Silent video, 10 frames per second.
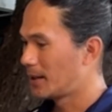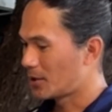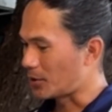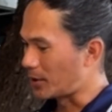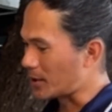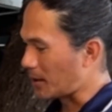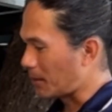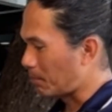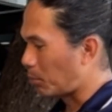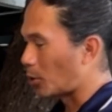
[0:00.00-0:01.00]
So there's
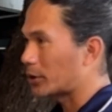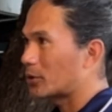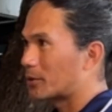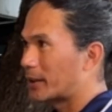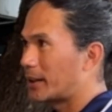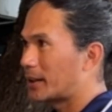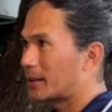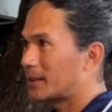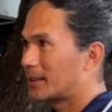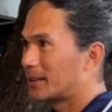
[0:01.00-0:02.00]
a port over
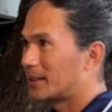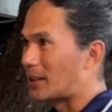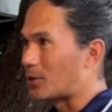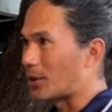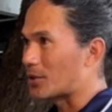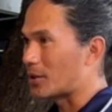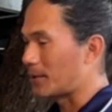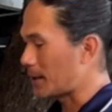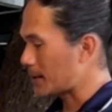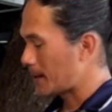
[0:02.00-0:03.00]
here that you can
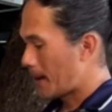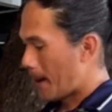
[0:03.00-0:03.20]
service.